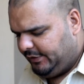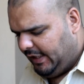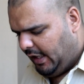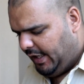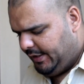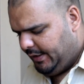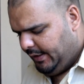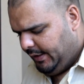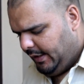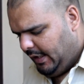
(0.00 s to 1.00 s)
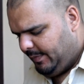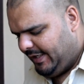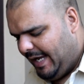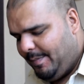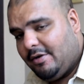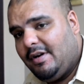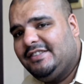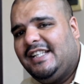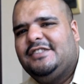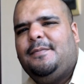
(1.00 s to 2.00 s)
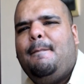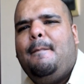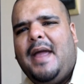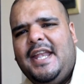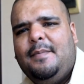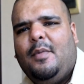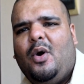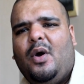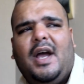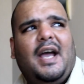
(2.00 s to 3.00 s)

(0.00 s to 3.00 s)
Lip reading: that I came across, and there's many more,